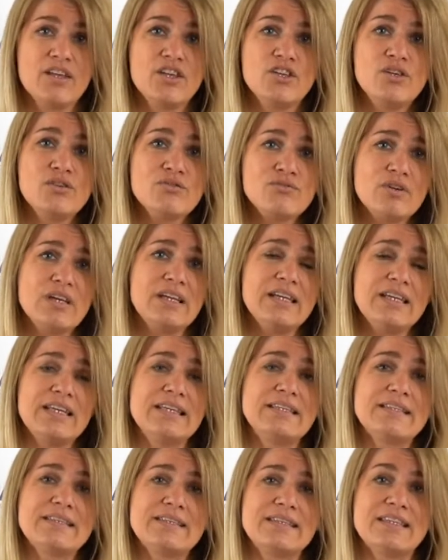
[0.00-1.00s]
You really
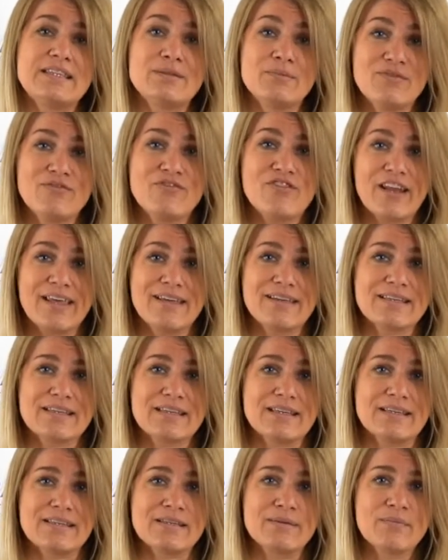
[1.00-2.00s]
need to see them
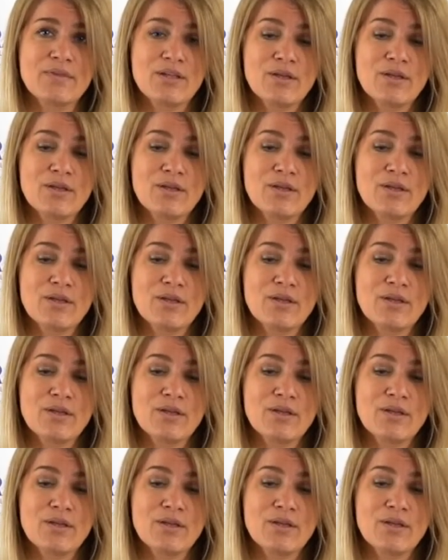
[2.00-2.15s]
inflated,